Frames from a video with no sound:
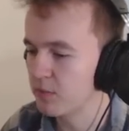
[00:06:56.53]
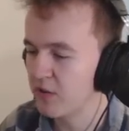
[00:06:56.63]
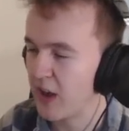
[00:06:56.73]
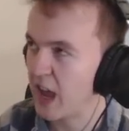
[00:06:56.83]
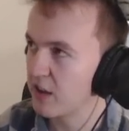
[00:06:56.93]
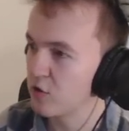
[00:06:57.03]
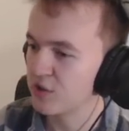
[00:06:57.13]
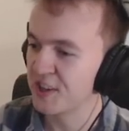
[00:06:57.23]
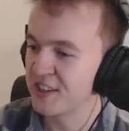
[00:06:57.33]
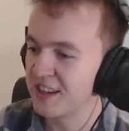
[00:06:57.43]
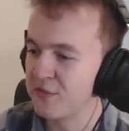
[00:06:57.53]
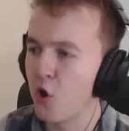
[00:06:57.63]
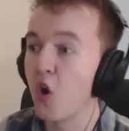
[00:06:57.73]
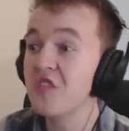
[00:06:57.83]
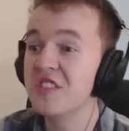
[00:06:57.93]
If I had a yacht, I could live
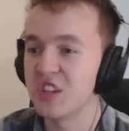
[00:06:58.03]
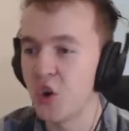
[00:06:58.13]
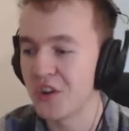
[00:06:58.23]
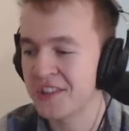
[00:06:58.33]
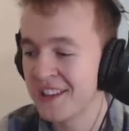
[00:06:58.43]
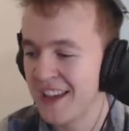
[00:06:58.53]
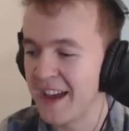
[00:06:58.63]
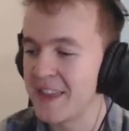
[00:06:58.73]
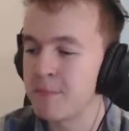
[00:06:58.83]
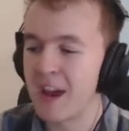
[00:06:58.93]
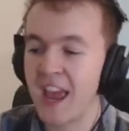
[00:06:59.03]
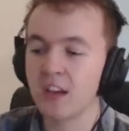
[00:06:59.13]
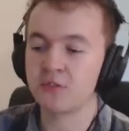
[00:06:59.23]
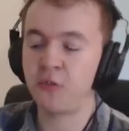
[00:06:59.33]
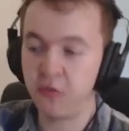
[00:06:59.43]
on the yacht, and then my house